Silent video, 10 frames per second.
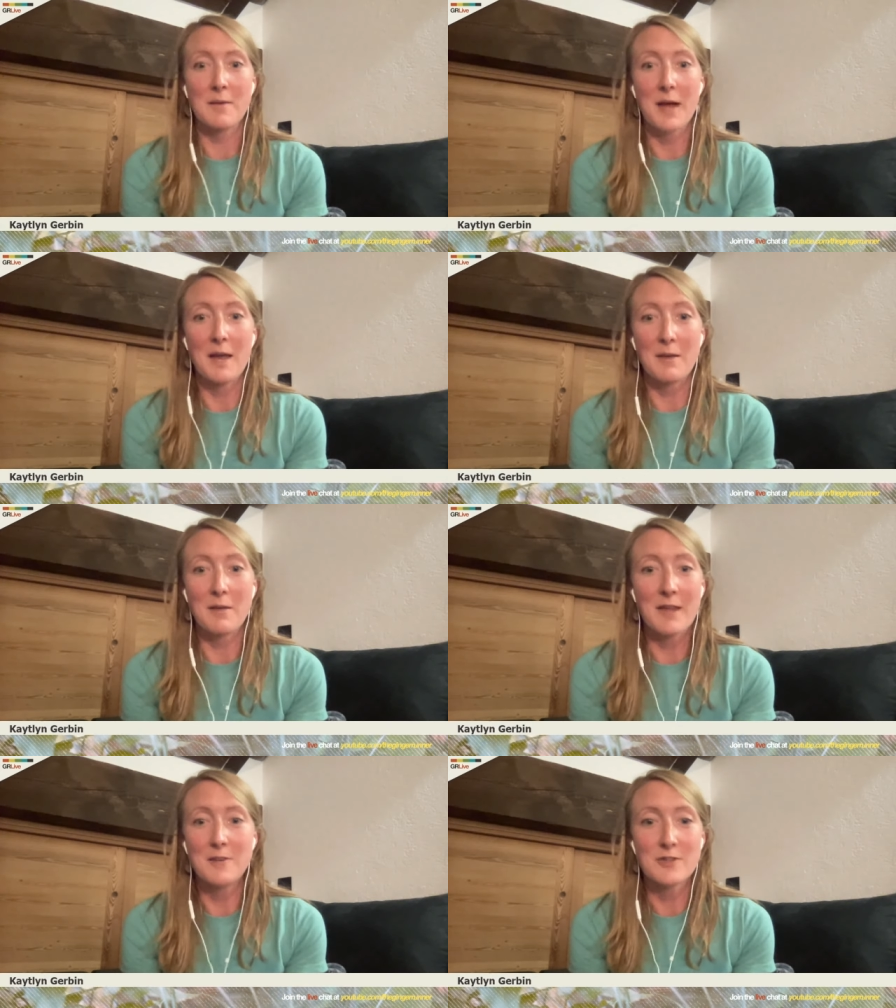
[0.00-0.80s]
they
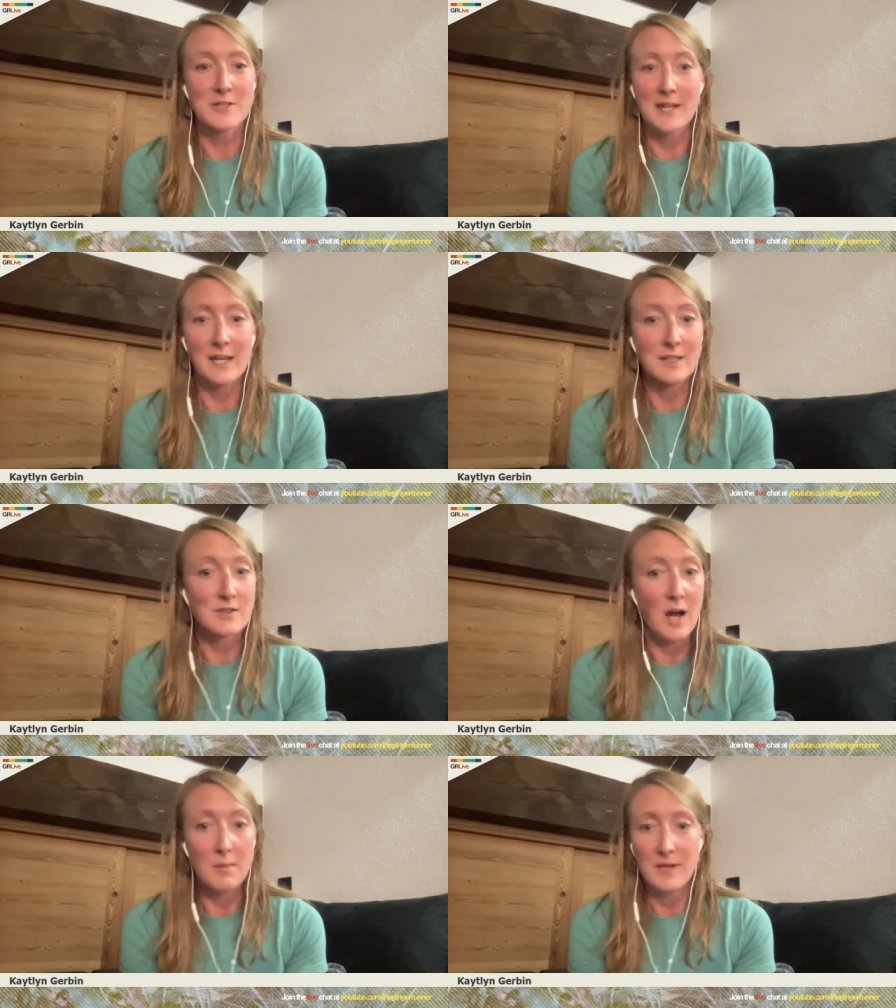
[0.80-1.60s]
just like
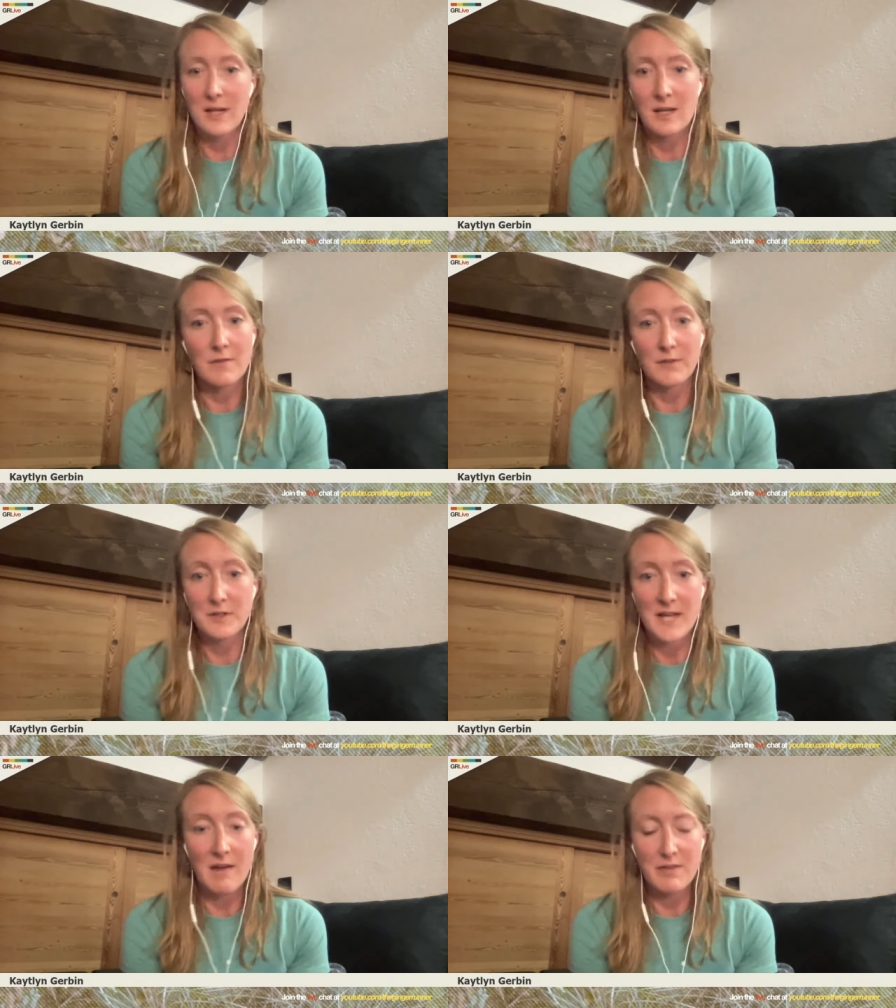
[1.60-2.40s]
dominated the first
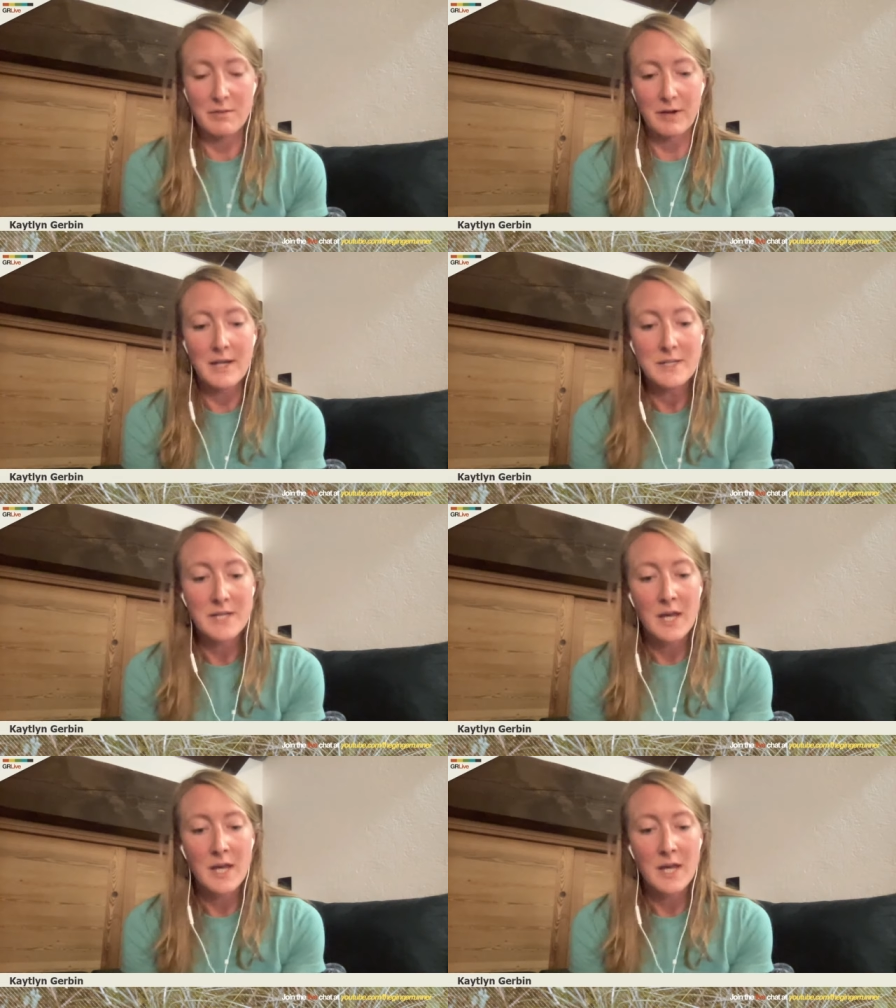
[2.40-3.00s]
half of the race.